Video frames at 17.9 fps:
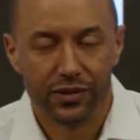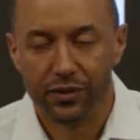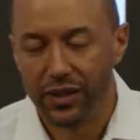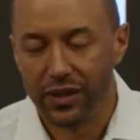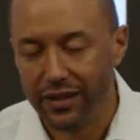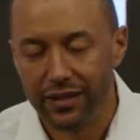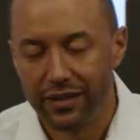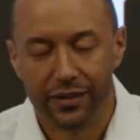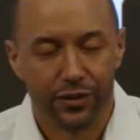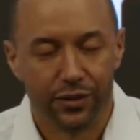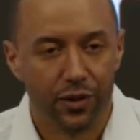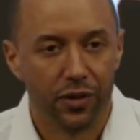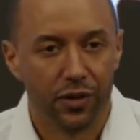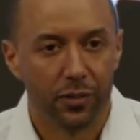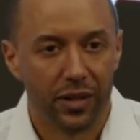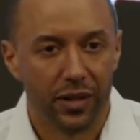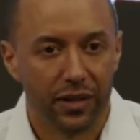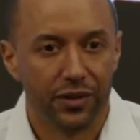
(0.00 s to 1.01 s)
So getting to know
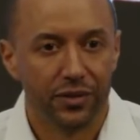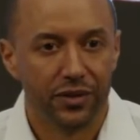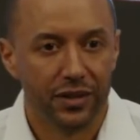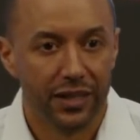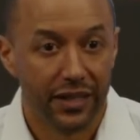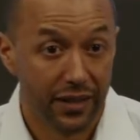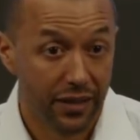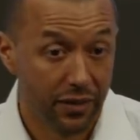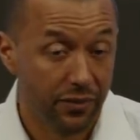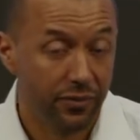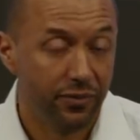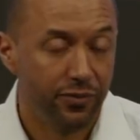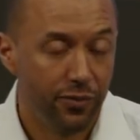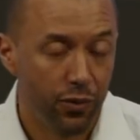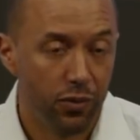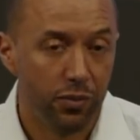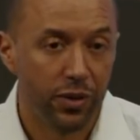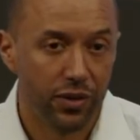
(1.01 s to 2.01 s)
them and understanding and
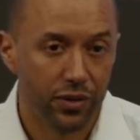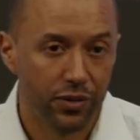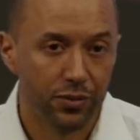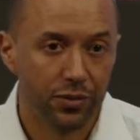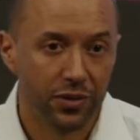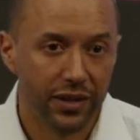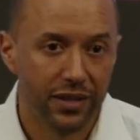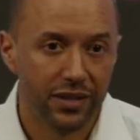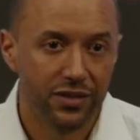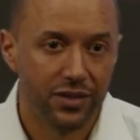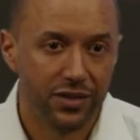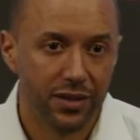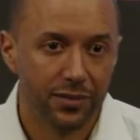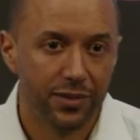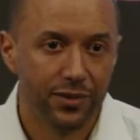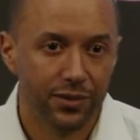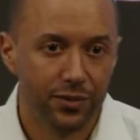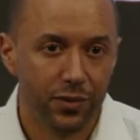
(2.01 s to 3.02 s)
forming those
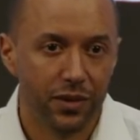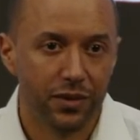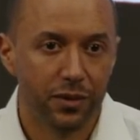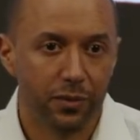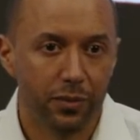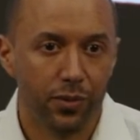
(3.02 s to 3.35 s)
relationships is really